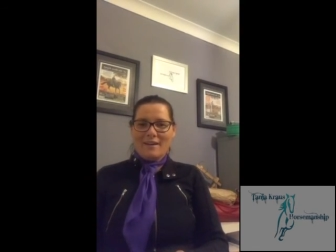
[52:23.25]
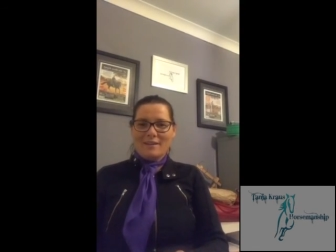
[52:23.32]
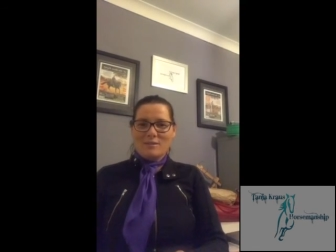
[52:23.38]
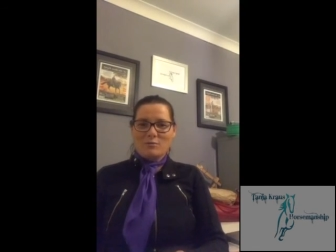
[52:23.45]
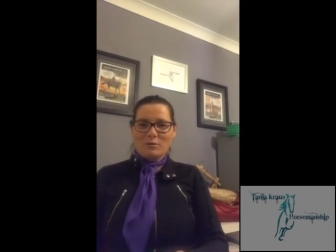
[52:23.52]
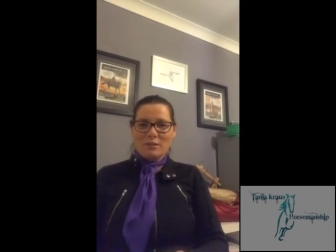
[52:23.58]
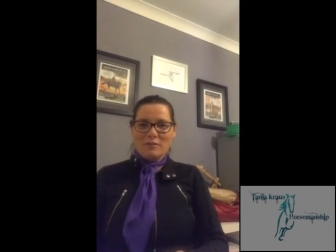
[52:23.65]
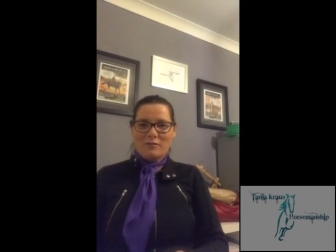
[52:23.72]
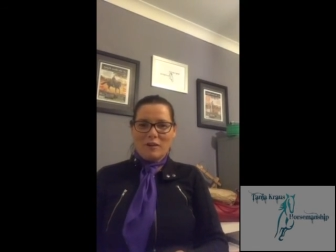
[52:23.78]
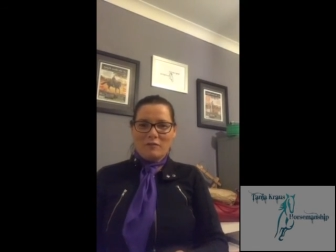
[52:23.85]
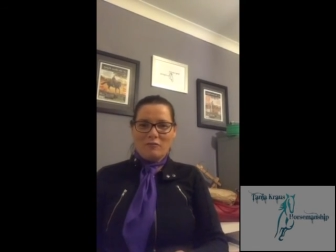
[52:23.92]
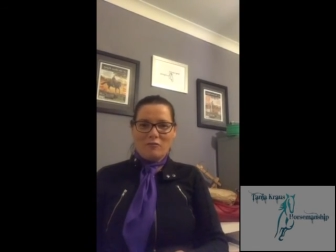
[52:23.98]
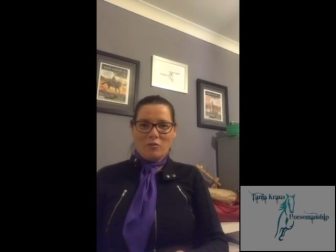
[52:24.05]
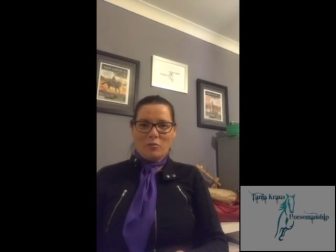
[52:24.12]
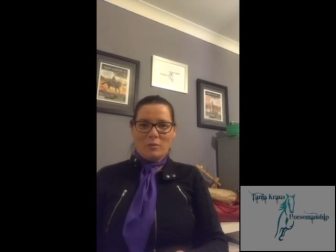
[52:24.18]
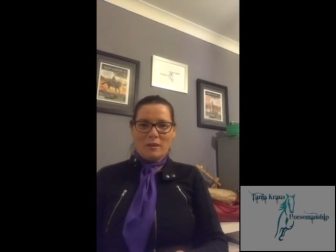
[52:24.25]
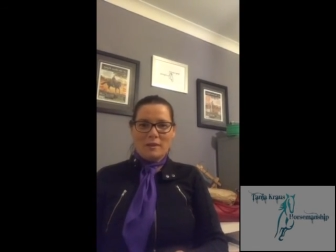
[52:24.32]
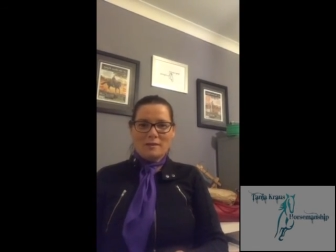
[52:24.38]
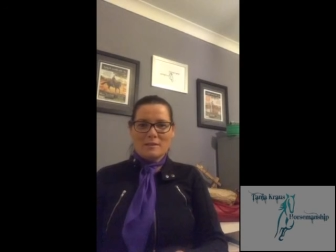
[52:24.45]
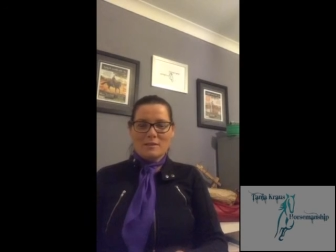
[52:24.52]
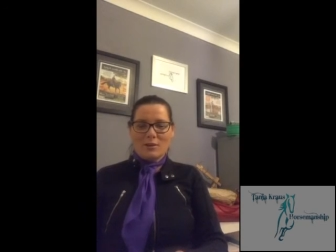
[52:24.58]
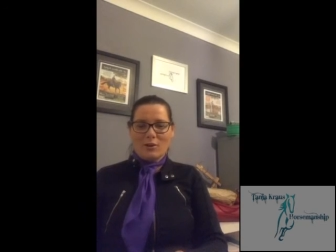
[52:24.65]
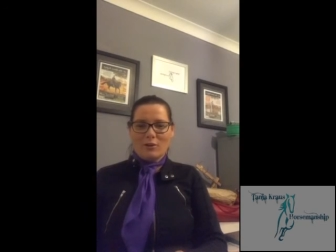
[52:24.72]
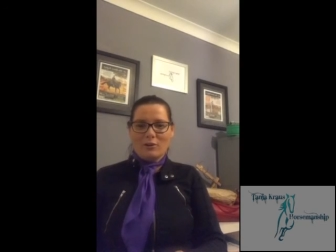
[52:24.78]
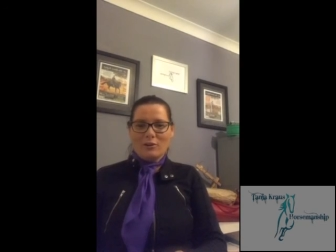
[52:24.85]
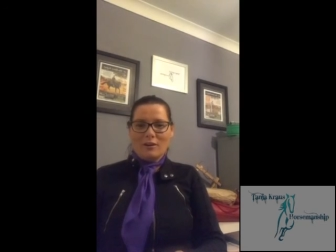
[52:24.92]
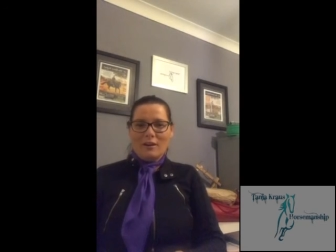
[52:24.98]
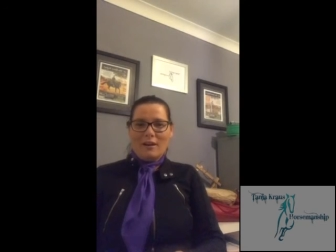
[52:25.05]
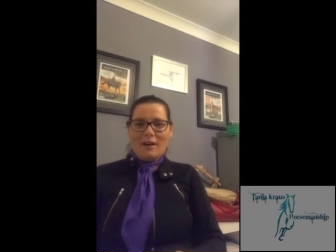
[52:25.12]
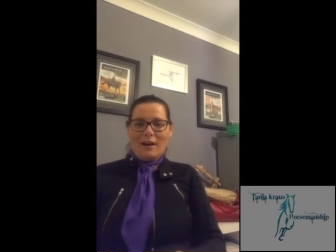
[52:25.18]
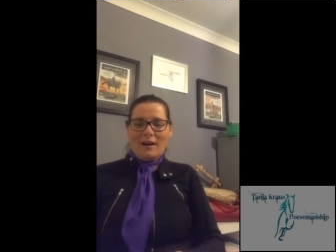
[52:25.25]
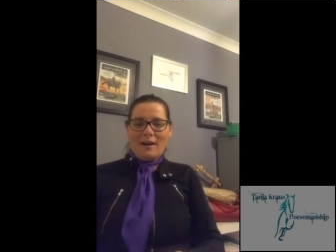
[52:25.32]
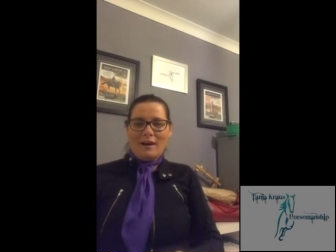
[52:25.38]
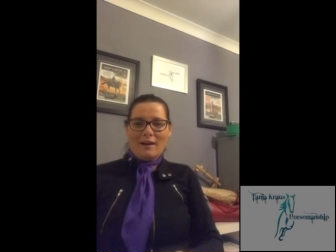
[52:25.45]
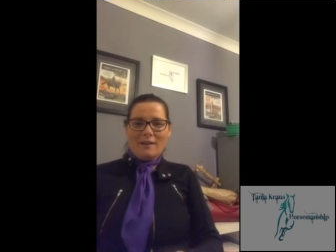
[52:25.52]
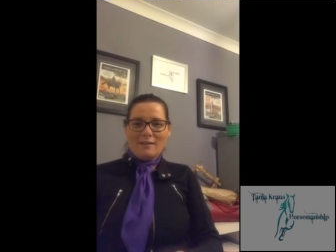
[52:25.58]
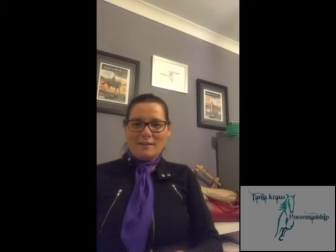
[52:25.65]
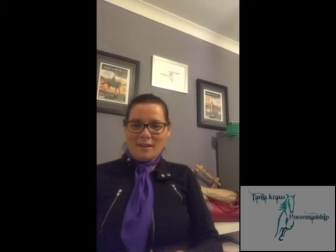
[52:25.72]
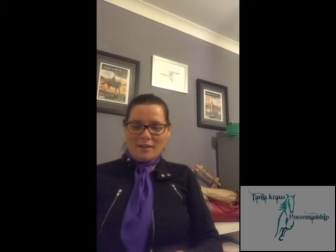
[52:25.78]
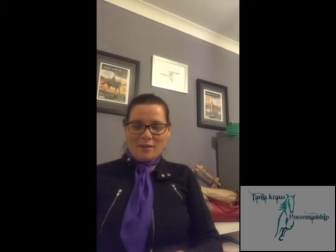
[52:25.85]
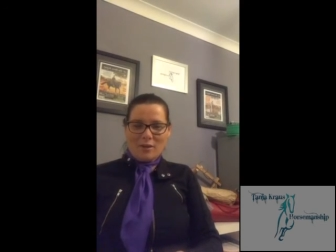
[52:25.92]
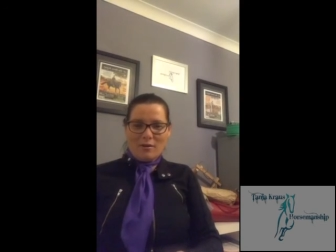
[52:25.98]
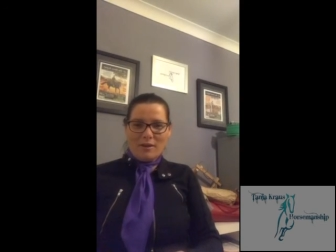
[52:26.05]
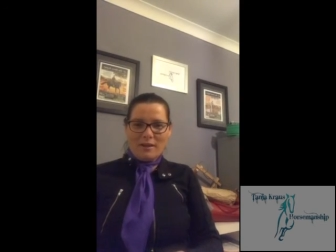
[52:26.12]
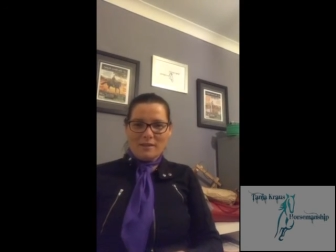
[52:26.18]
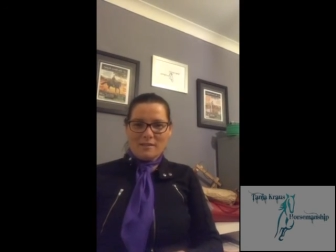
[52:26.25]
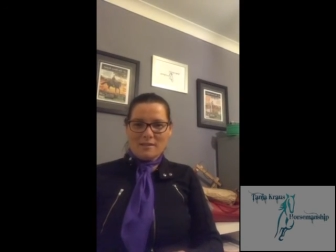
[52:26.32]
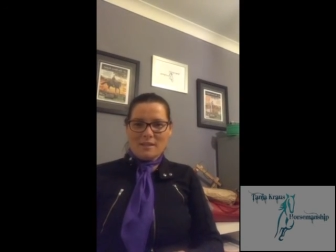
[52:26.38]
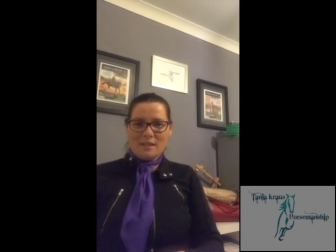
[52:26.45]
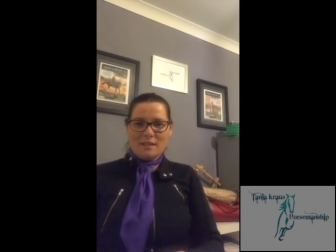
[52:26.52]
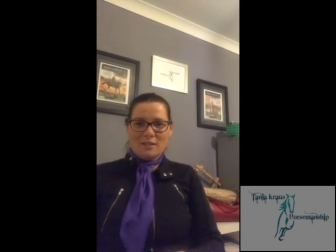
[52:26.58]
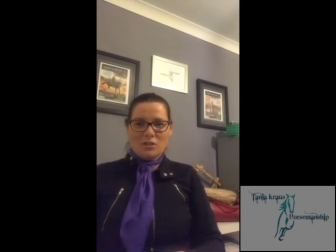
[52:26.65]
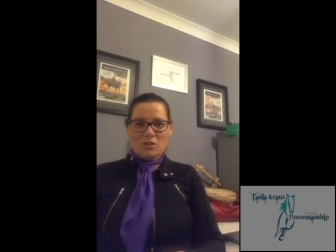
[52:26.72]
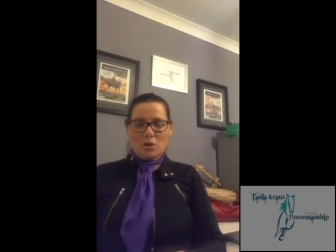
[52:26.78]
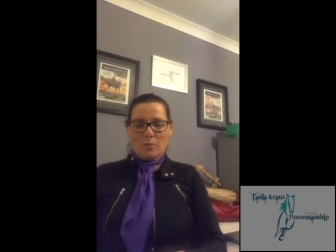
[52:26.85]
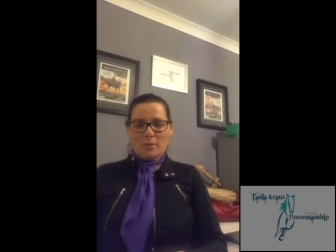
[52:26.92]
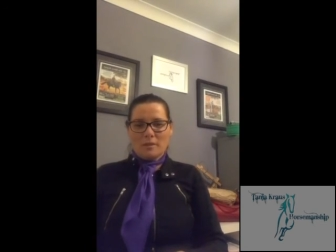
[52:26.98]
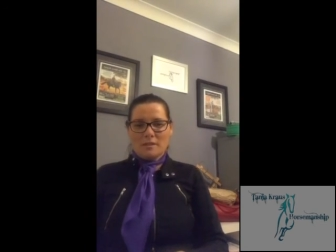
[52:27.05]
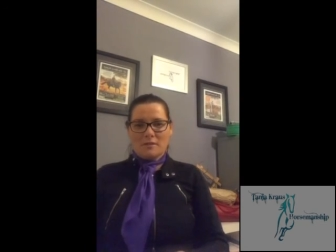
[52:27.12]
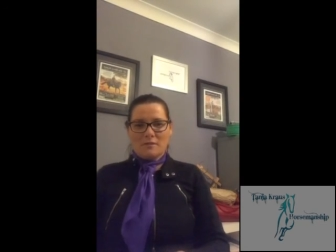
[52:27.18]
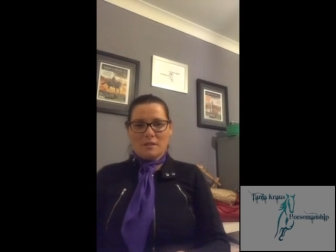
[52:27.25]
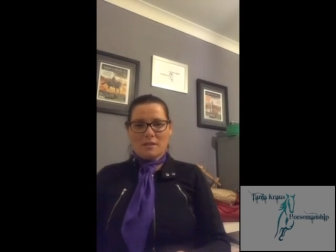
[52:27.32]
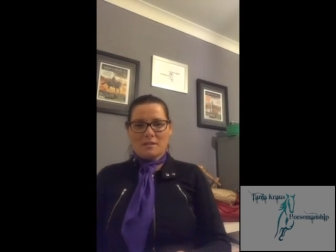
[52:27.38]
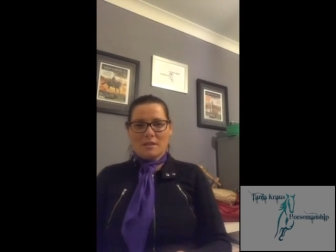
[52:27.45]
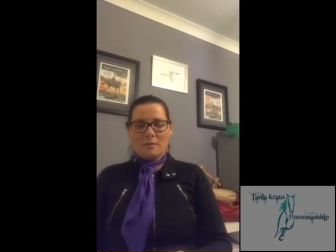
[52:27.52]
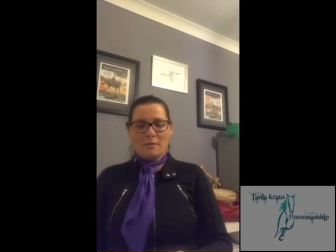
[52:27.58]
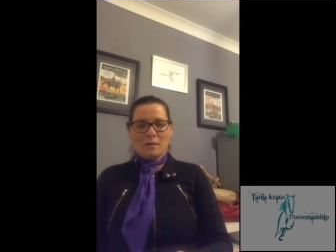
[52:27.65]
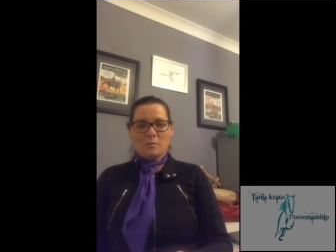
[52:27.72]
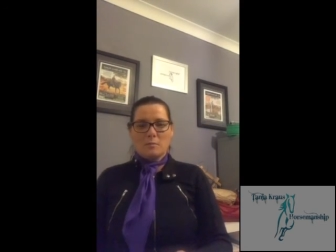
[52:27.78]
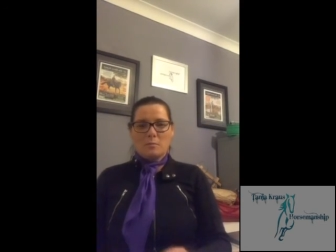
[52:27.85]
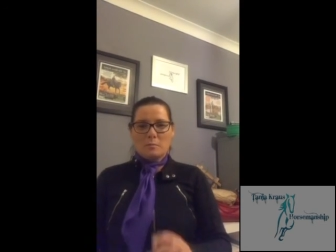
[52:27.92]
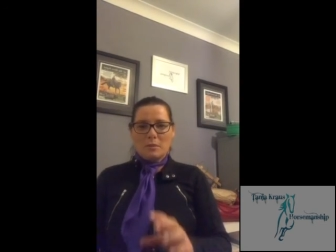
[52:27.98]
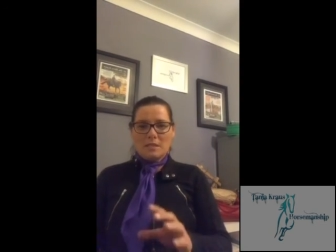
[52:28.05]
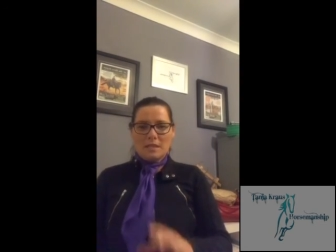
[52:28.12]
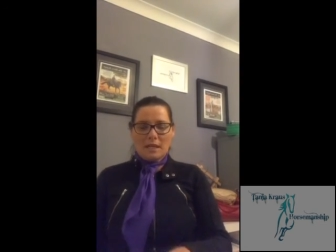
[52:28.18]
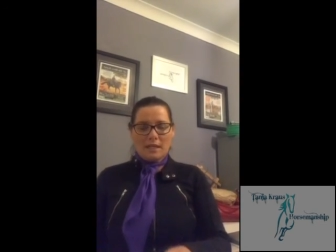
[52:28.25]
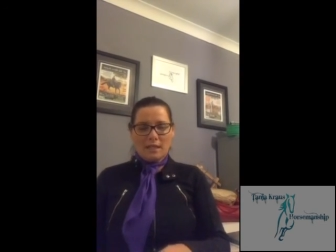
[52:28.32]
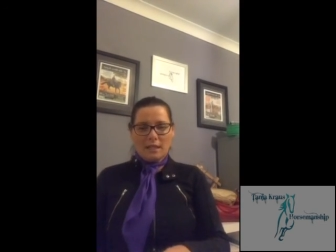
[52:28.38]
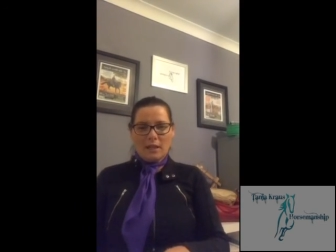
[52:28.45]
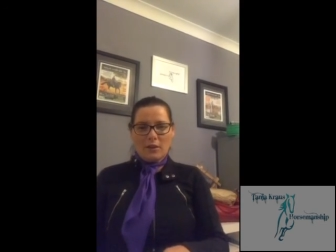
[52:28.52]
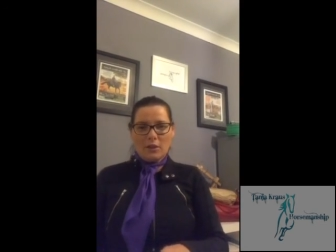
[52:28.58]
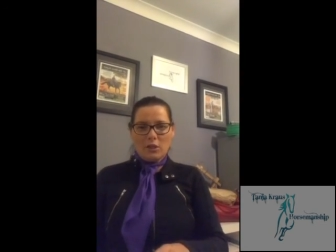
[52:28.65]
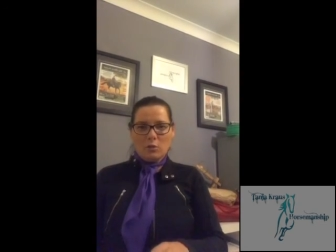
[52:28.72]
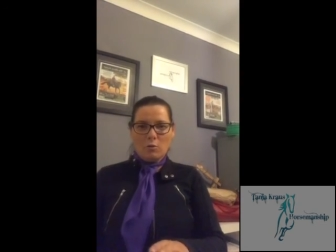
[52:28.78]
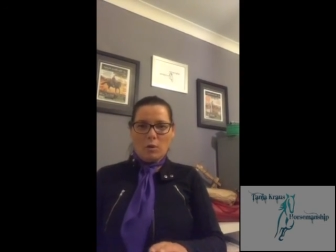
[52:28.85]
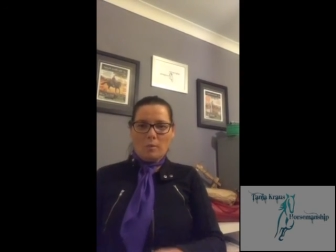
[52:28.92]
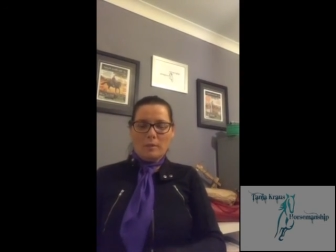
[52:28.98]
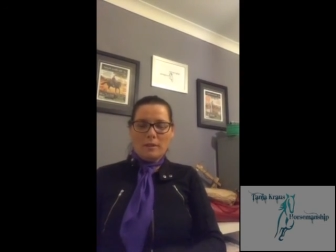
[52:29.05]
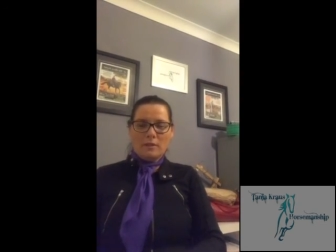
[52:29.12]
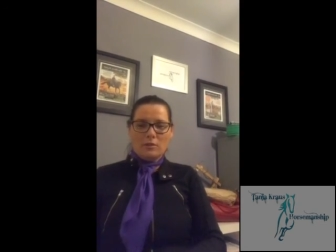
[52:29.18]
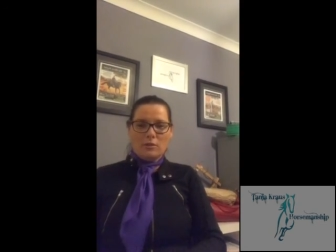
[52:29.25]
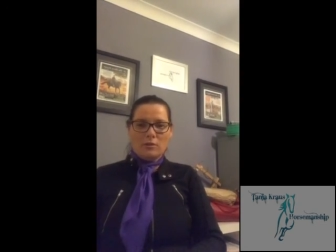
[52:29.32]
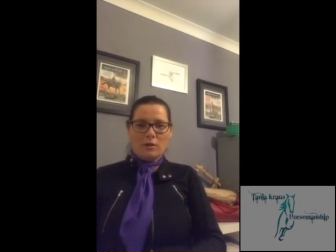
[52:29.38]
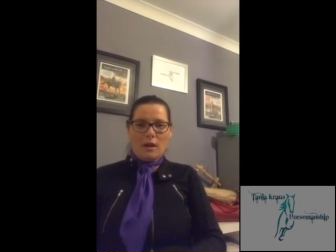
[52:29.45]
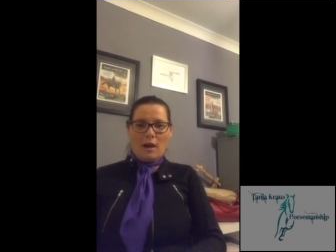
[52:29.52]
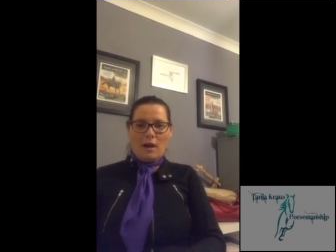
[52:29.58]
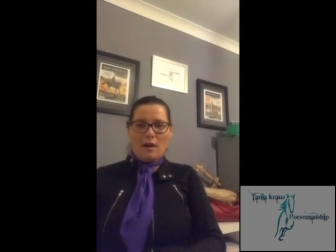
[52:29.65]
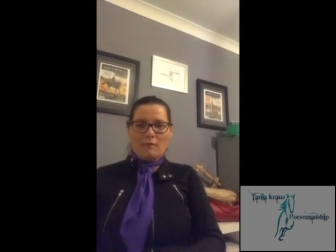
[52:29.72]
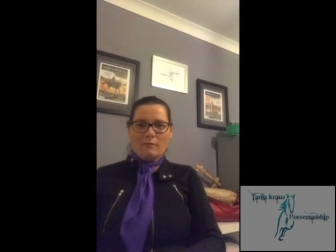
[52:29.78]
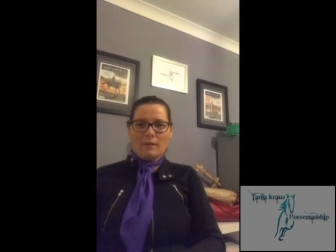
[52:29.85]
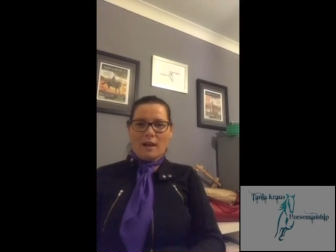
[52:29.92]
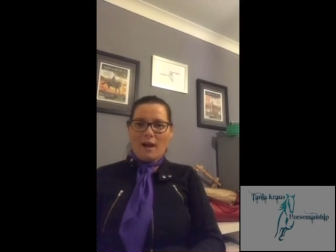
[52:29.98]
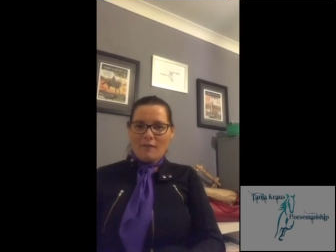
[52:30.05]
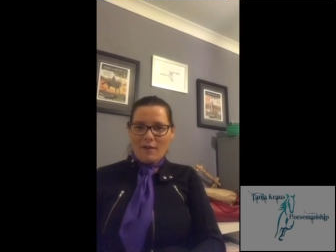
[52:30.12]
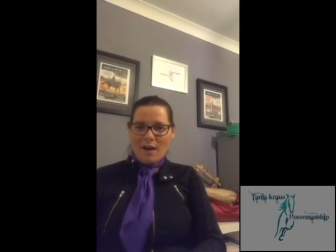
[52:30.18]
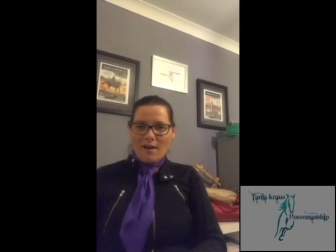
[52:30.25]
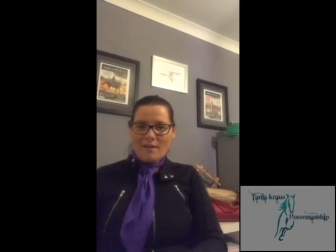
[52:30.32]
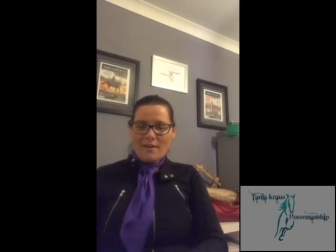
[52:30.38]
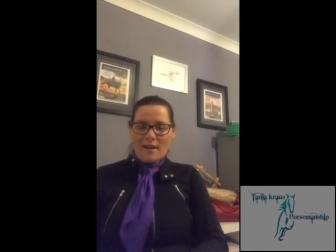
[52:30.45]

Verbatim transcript: It's really fun for me. So yeah, go ahead and send in your topics if there's something particular that you want me to cover.